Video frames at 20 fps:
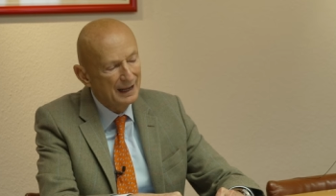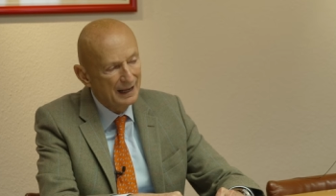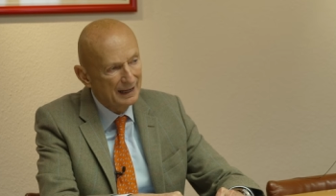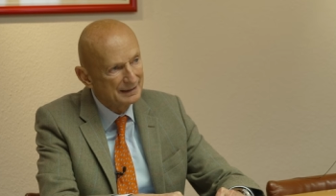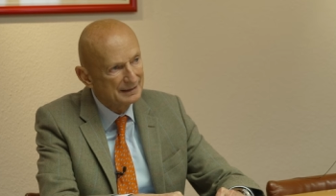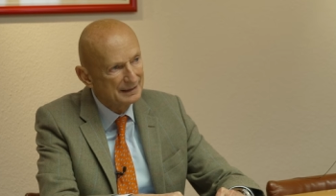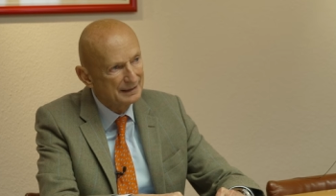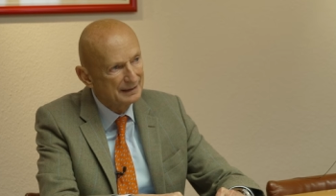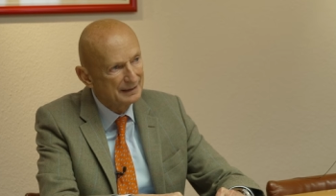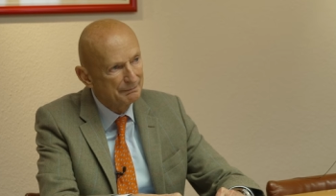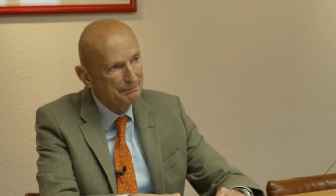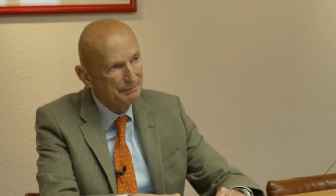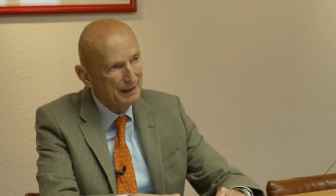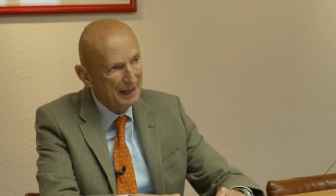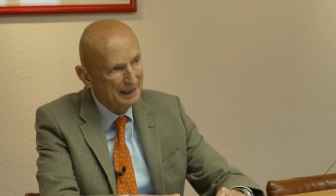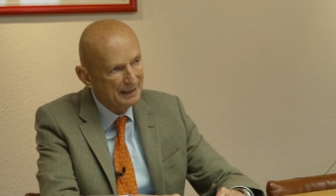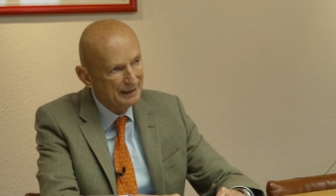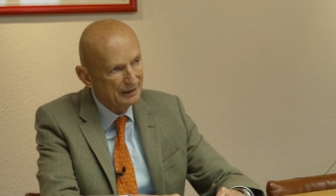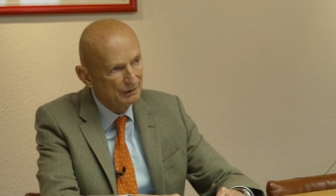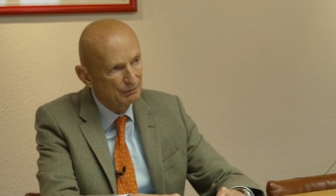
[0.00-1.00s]
I think the
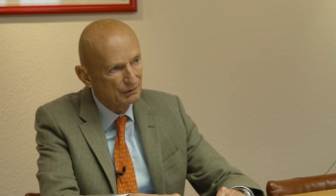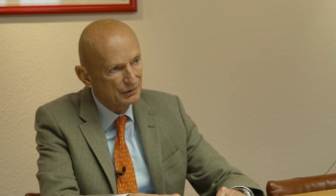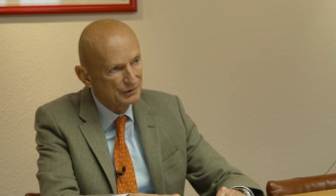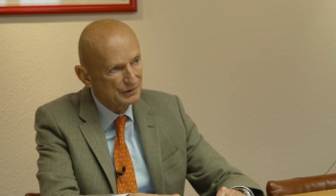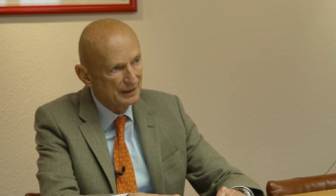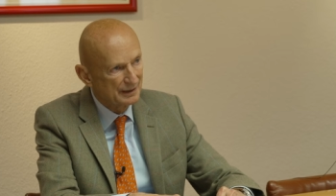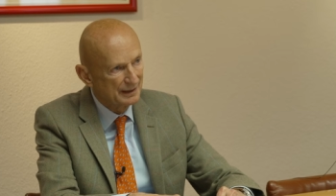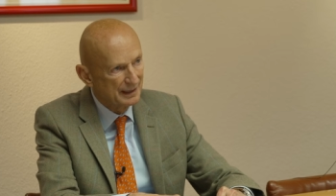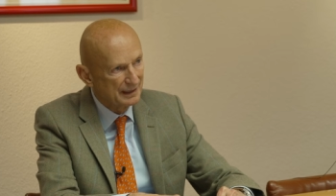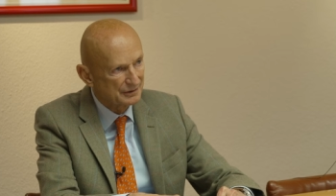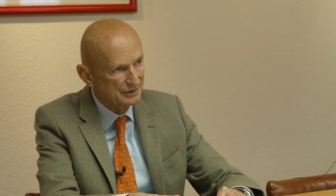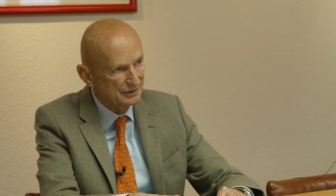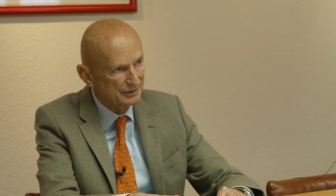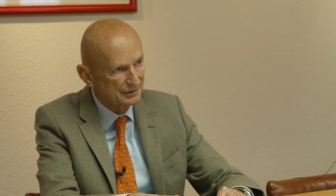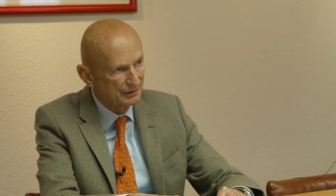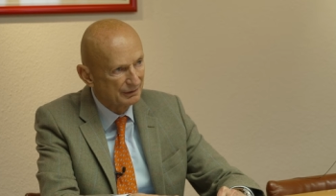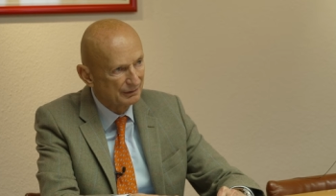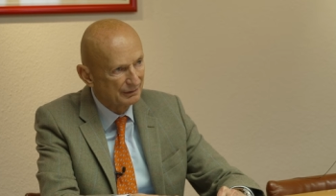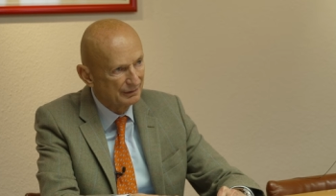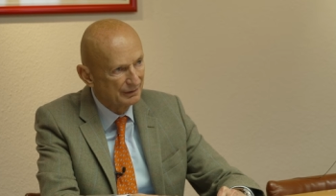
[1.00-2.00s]
panic was
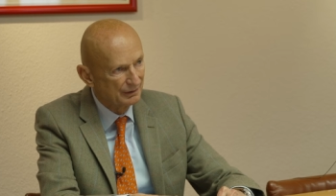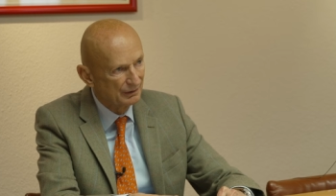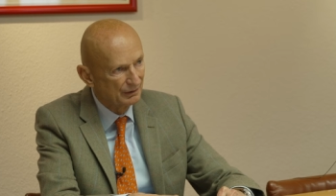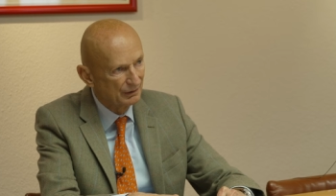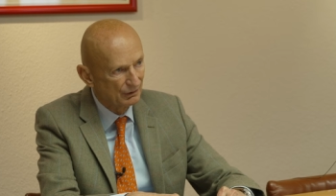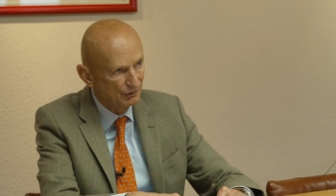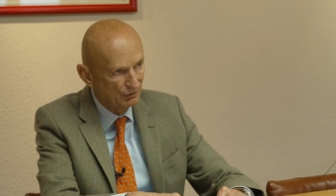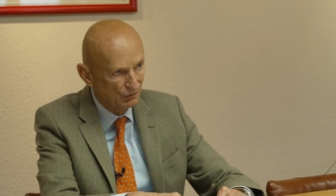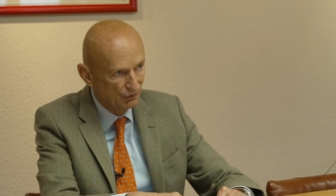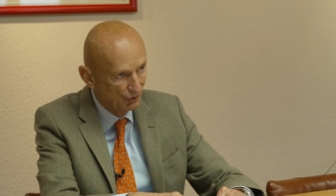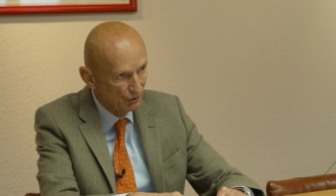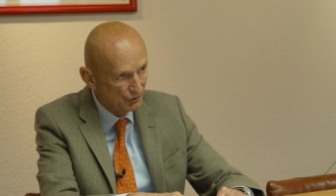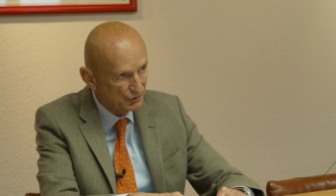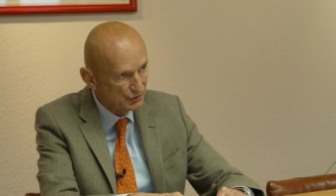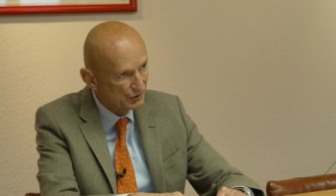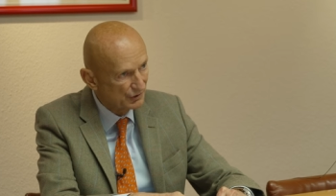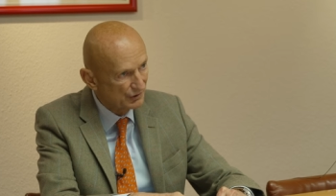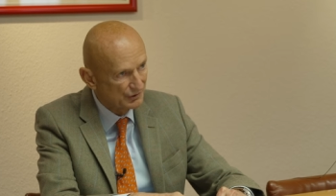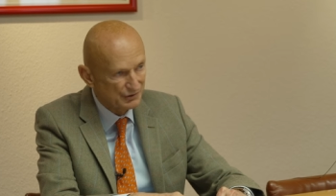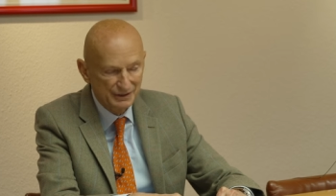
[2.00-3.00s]
unnecessary.
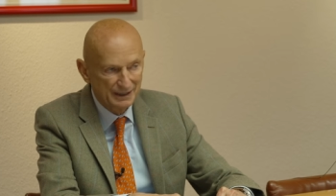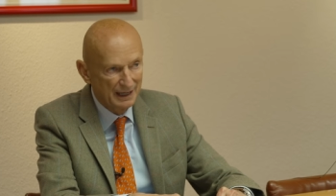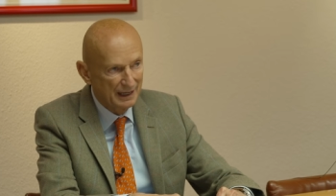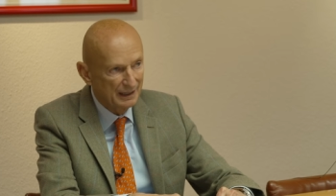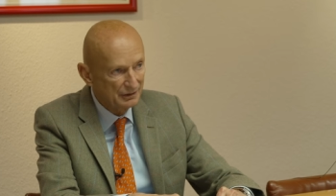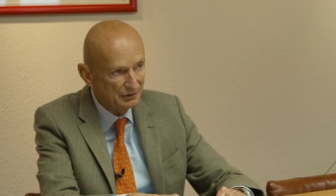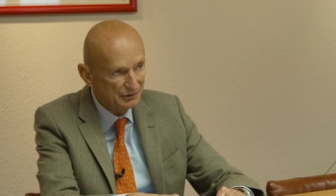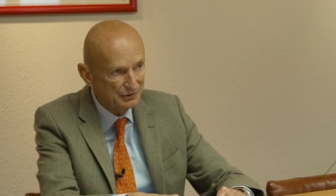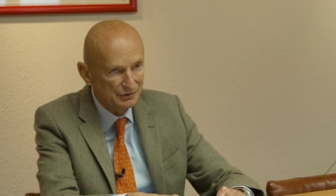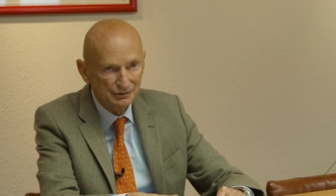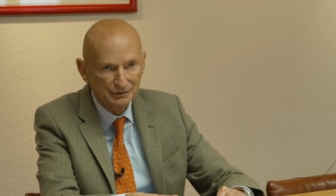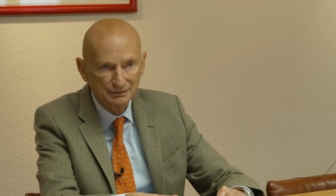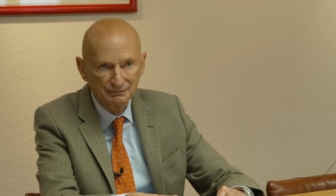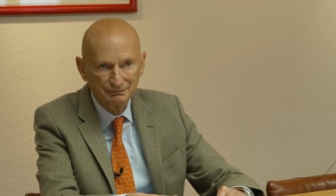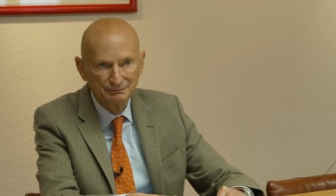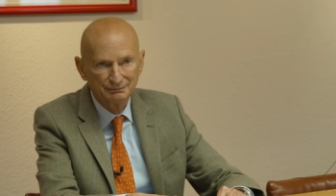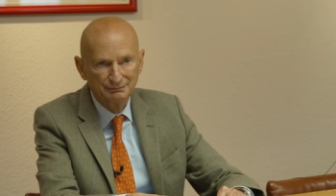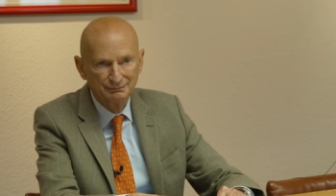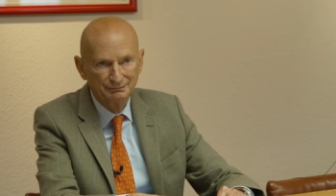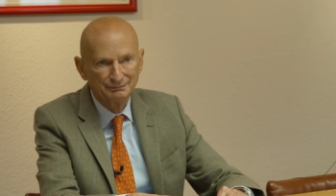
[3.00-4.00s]
Cautious, yes,
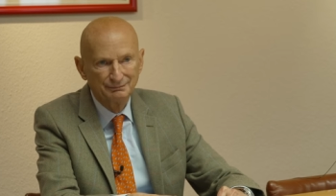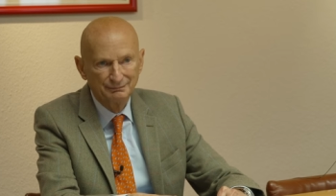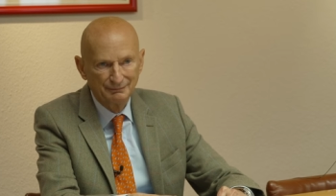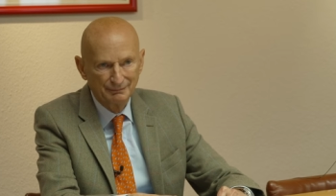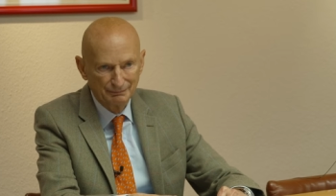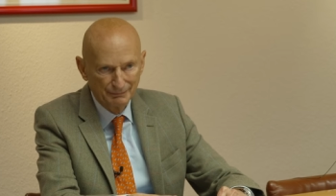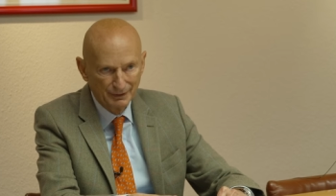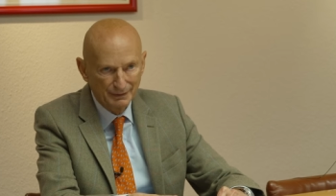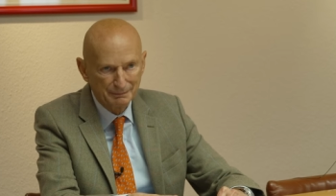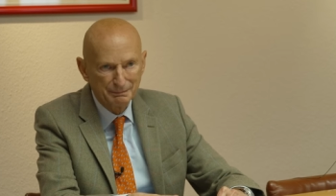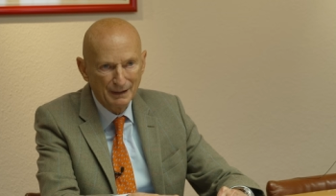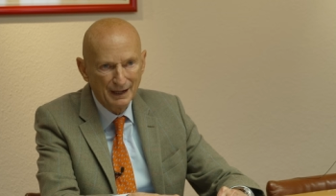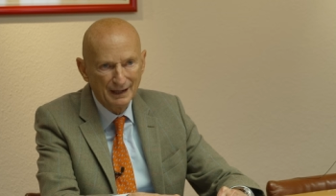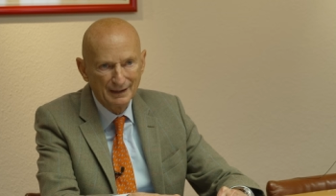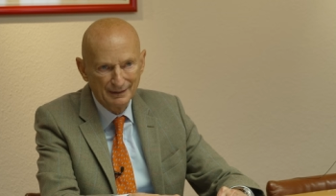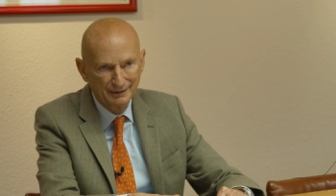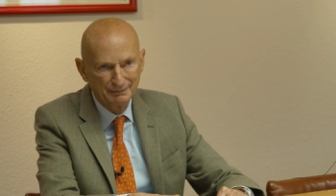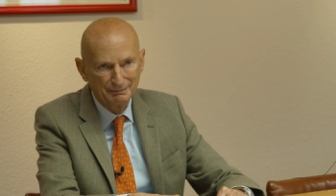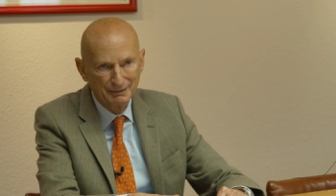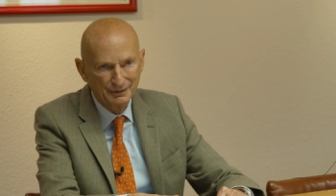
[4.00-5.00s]
but,
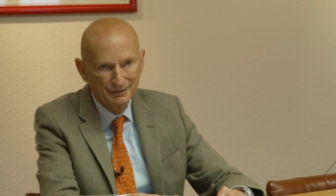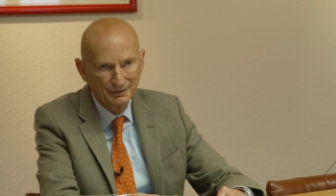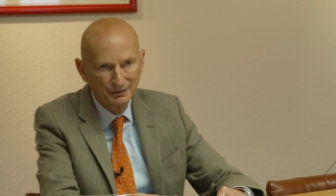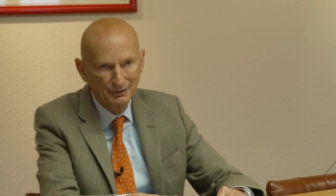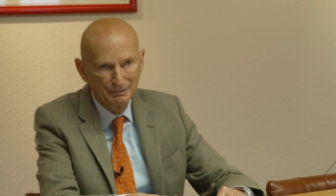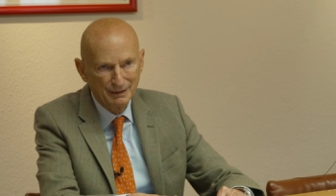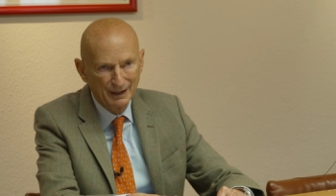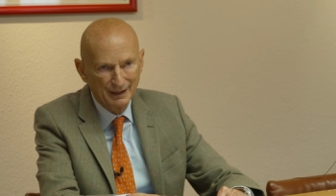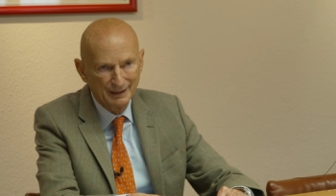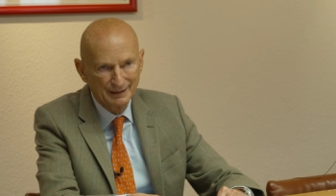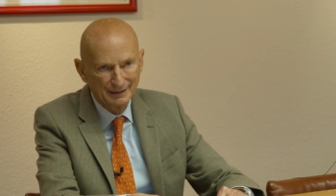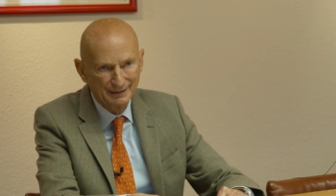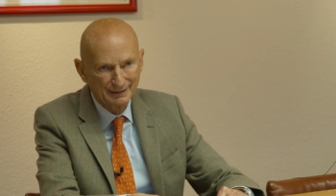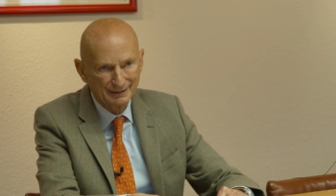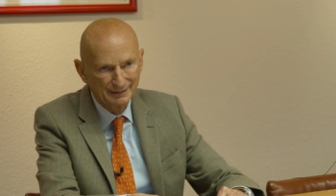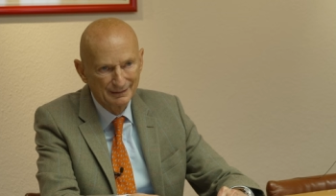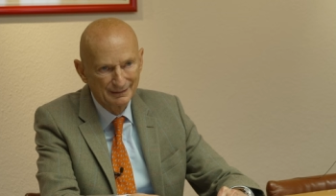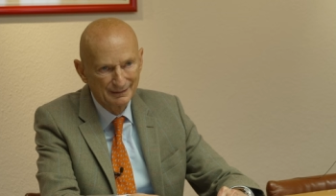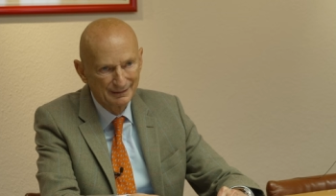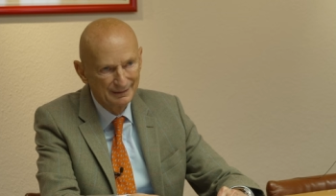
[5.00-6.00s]
pan- but no panic.